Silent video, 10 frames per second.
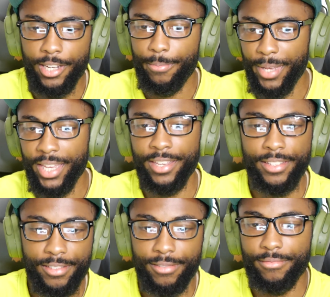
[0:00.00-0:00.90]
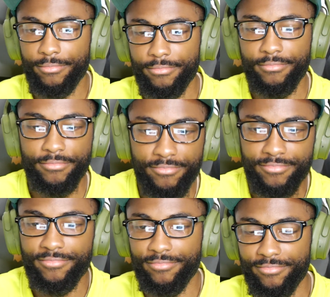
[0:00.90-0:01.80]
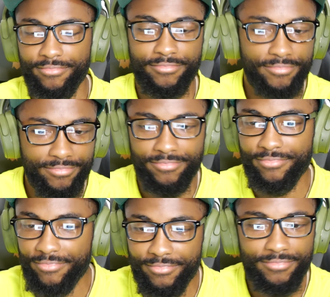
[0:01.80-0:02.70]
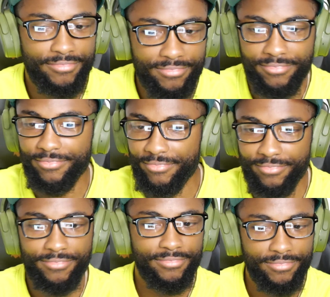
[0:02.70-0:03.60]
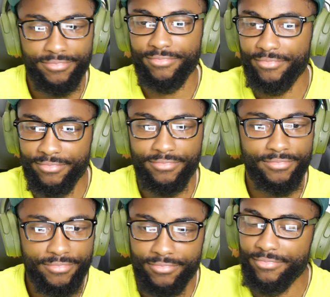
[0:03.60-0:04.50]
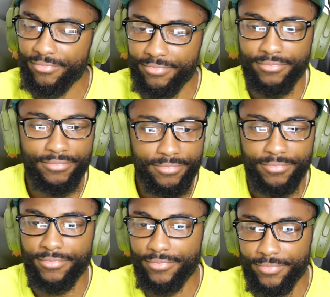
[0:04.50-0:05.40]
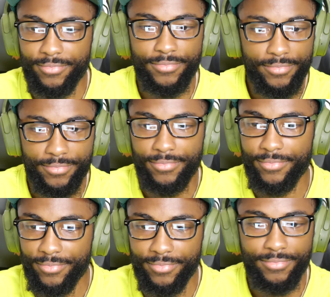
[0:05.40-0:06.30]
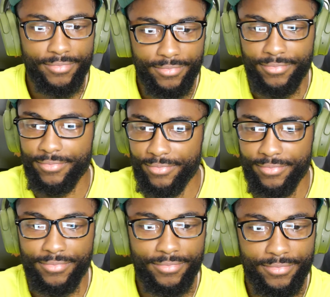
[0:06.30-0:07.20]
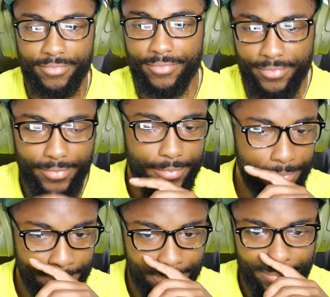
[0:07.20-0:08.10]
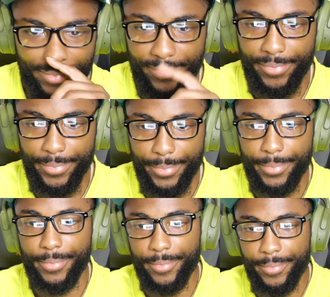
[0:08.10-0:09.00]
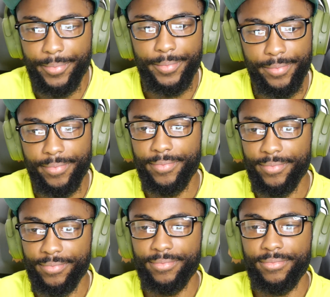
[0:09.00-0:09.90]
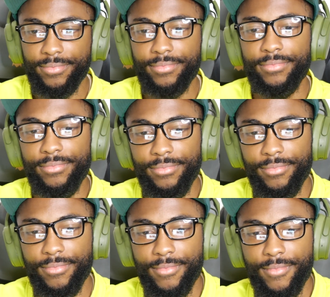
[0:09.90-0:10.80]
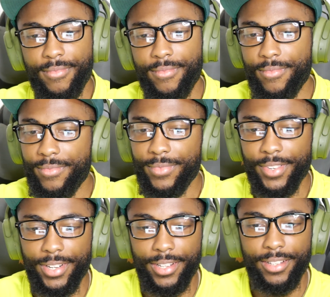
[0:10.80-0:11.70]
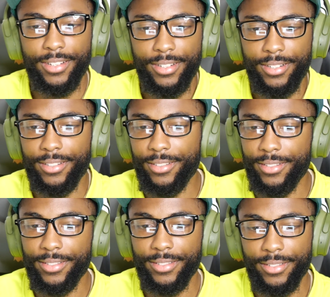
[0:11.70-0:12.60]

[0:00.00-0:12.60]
the bands. Fuck it then, spending all this money feel like therapy. I cannot live without you and it's scaring me. I keep on checking my phone, I'm hoping that you would message me. I'm reminiscing all of the times that you had sex with me. And you the